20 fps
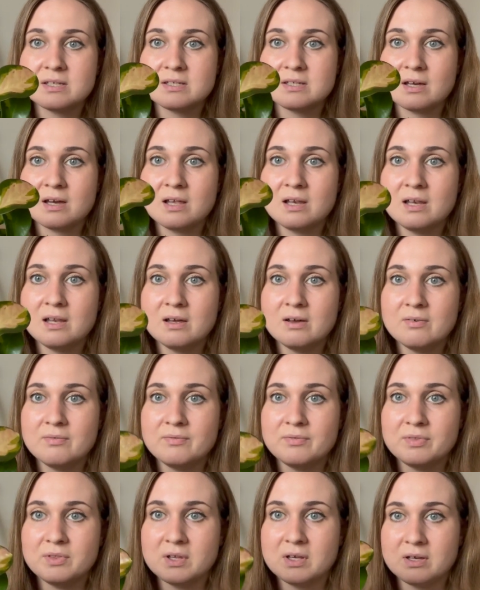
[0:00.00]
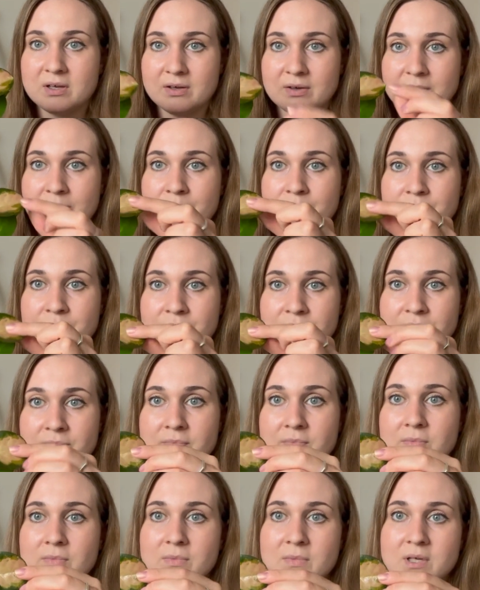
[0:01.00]
I love the
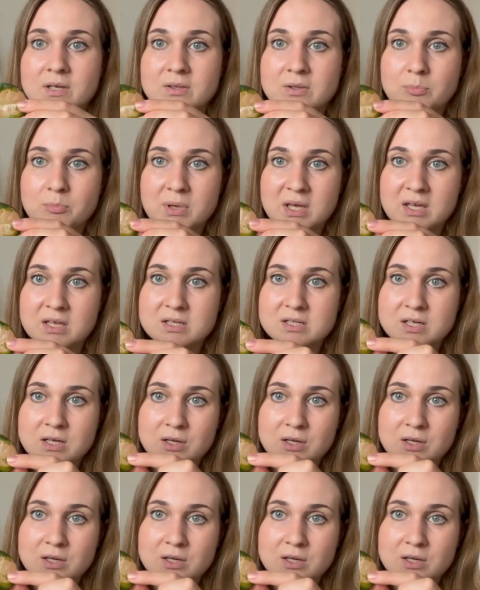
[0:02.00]
peachy